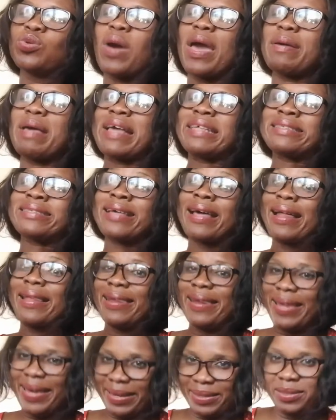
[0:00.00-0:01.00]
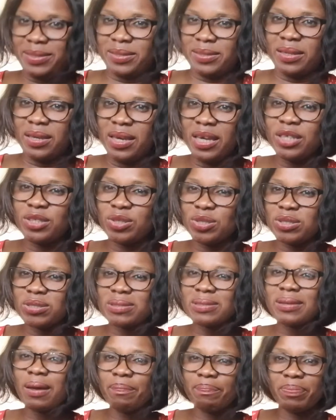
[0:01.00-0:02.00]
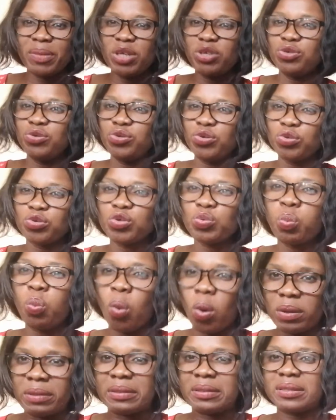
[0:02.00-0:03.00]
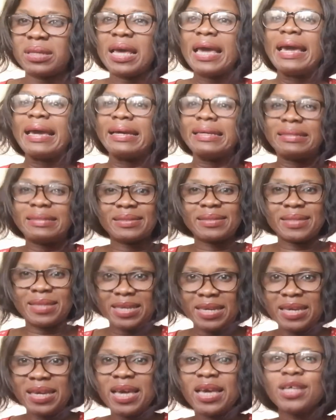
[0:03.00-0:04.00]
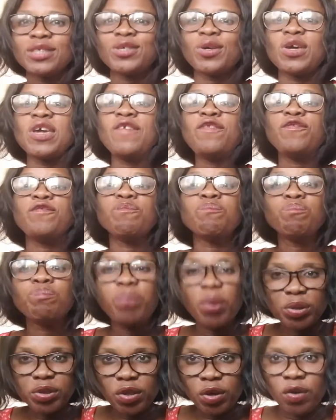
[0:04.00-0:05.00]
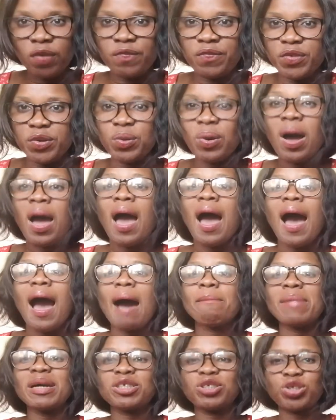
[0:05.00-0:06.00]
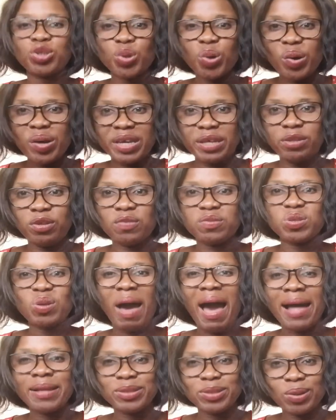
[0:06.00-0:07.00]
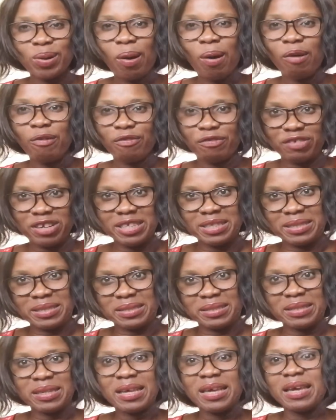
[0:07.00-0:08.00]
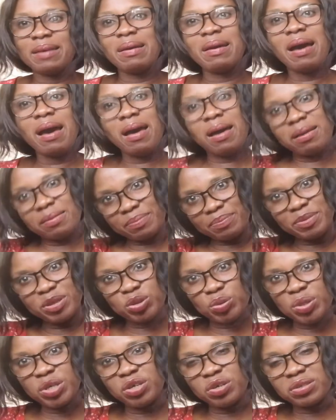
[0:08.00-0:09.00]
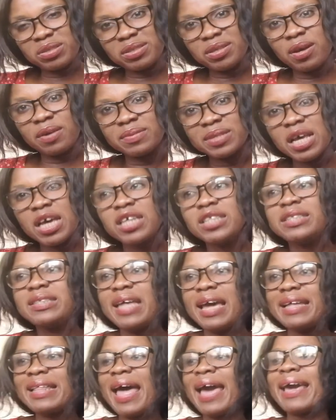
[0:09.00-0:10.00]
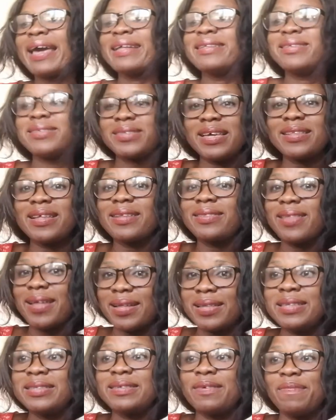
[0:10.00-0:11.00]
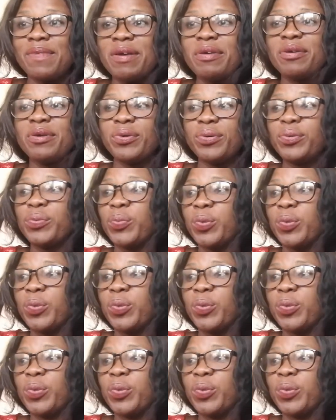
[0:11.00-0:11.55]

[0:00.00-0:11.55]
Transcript: escalate into something you don't want is key. So if both of you are mature enough to handle conflicts between yourselves, then I can say that is a very good